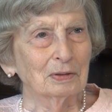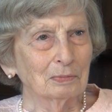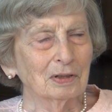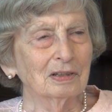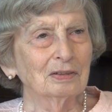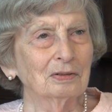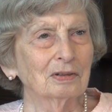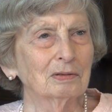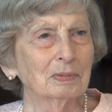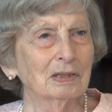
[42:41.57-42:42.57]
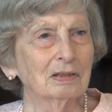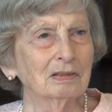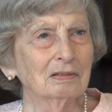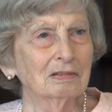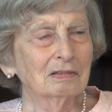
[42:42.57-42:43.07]
I wanted to talk about
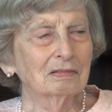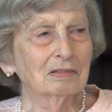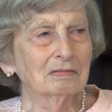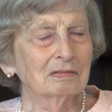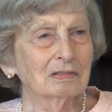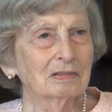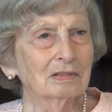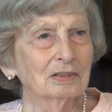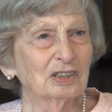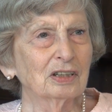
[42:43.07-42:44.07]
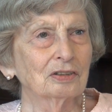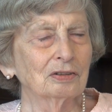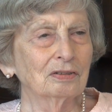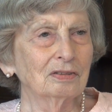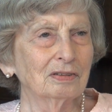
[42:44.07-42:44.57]
the
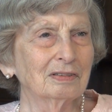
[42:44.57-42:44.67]
sections,